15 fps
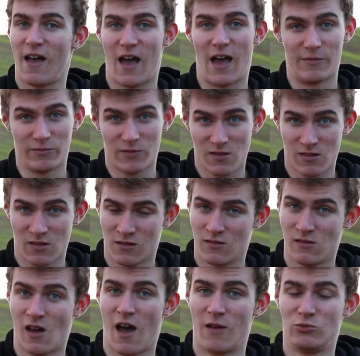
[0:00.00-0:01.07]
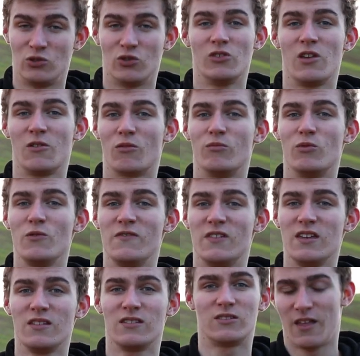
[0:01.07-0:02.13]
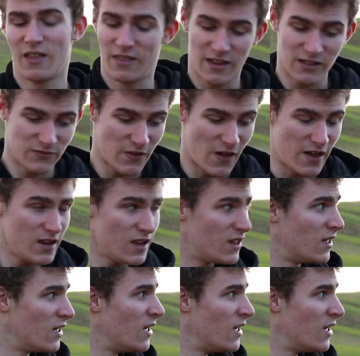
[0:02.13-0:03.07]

I, I'm, I'm sure they removed it, that, that's fine.